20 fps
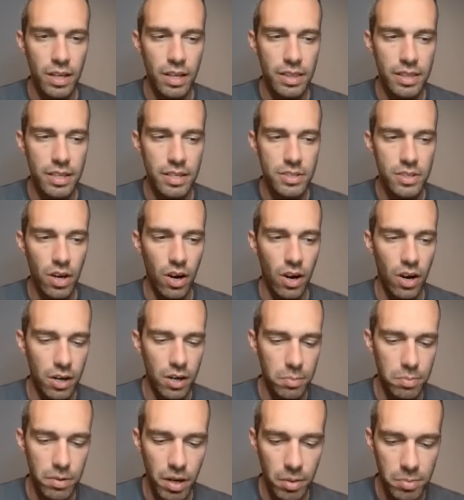these are
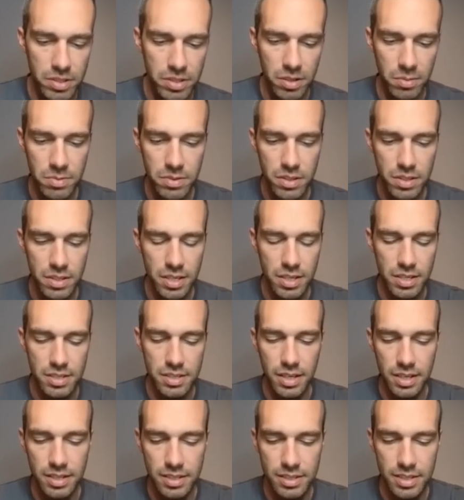probably some
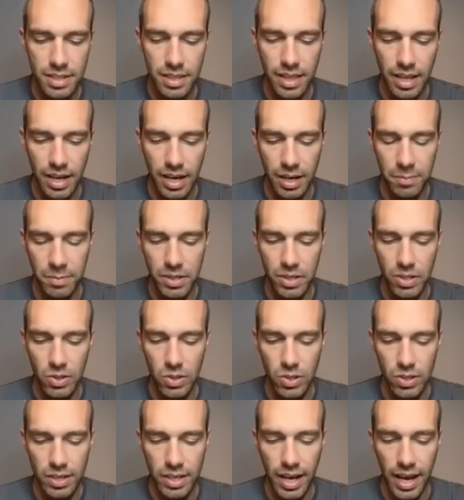statistics that I'm going to
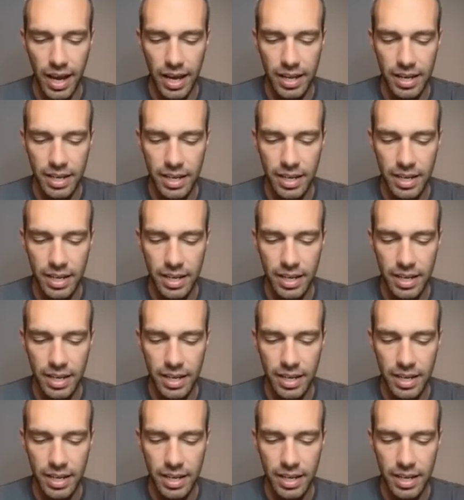look at.